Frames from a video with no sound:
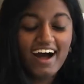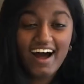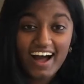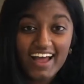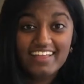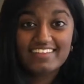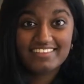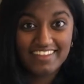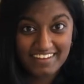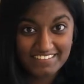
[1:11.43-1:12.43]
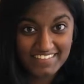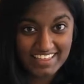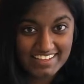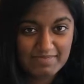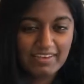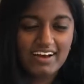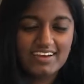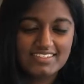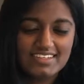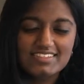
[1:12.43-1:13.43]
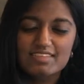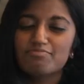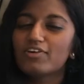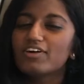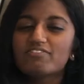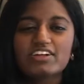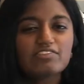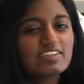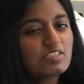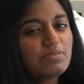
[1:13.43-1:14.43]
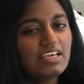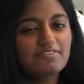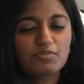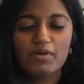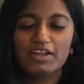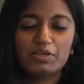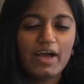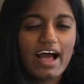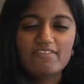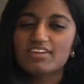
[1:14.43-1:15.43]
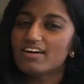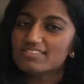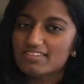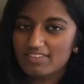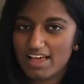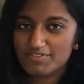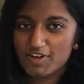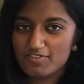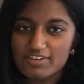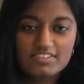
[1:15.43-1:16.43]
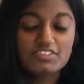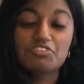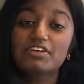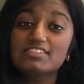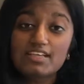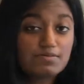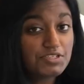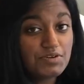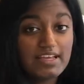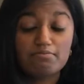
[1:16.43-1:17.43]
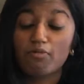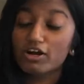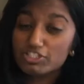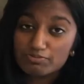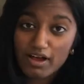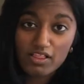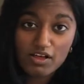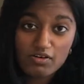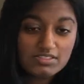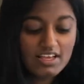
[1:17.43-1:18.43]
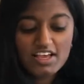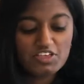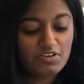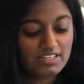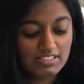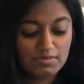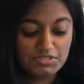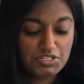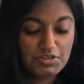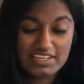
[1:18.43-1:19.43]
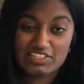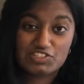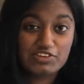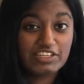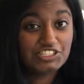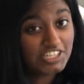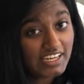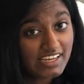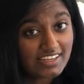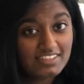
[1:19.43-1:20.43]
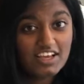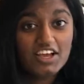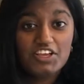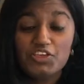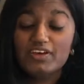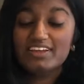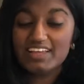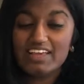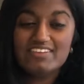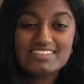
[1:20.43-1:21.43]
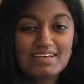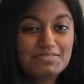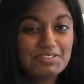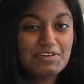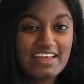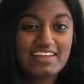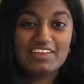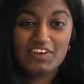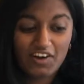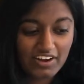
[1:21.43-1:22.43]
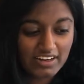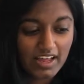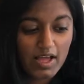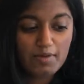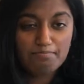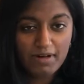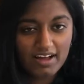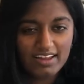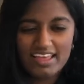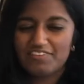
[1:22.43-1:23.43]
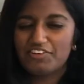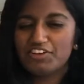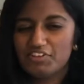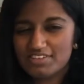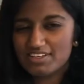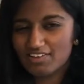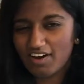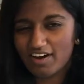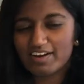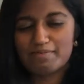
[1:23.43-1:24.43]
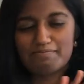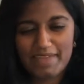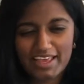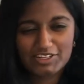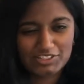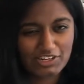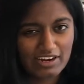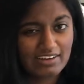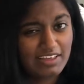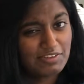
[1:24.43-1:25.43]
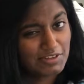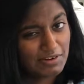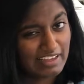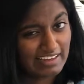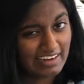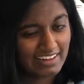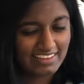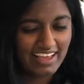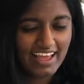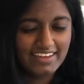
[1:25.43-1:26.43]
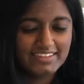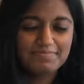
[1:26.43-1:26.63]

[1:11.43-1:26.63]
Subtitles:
I love this because it is the perfect recipe for when you have tons of leftovers. You can substitute in marshmallows, you can substitute in string cheese, you can even substitute in yarn. But if you're using yarn, make sure that you don't eat it at the end.